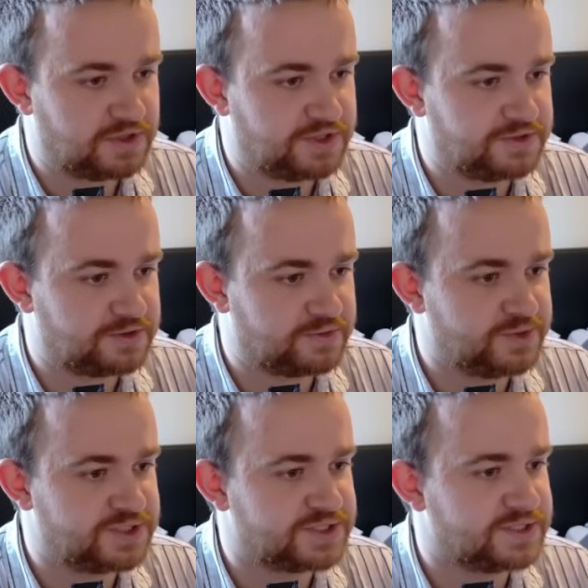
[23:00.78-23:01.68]
9 Don
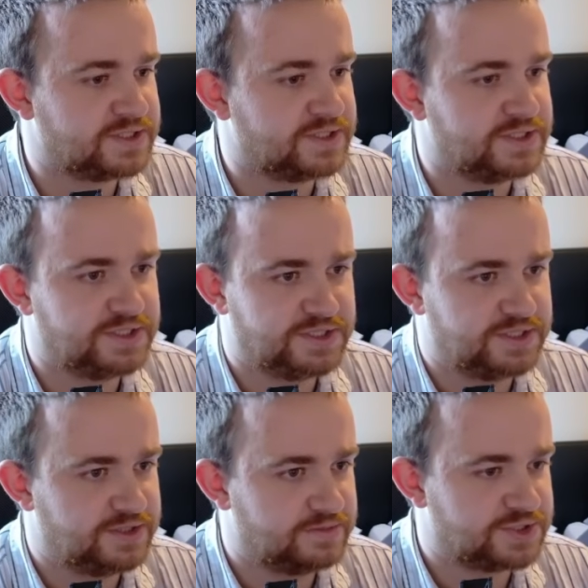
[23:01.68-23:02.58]
onwards.
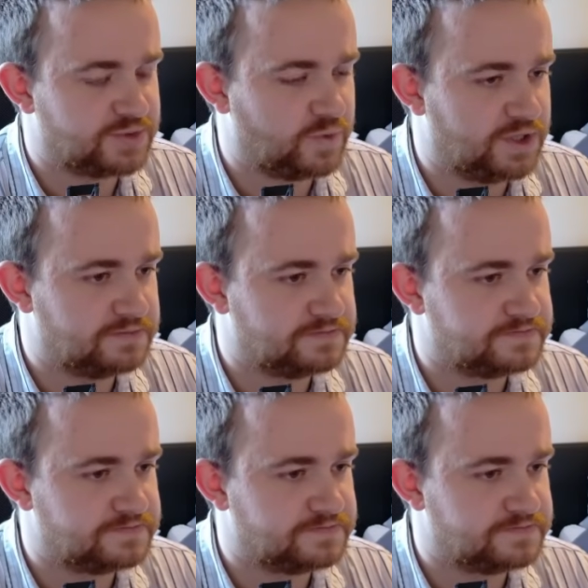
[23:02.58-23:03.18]
Mr. 1.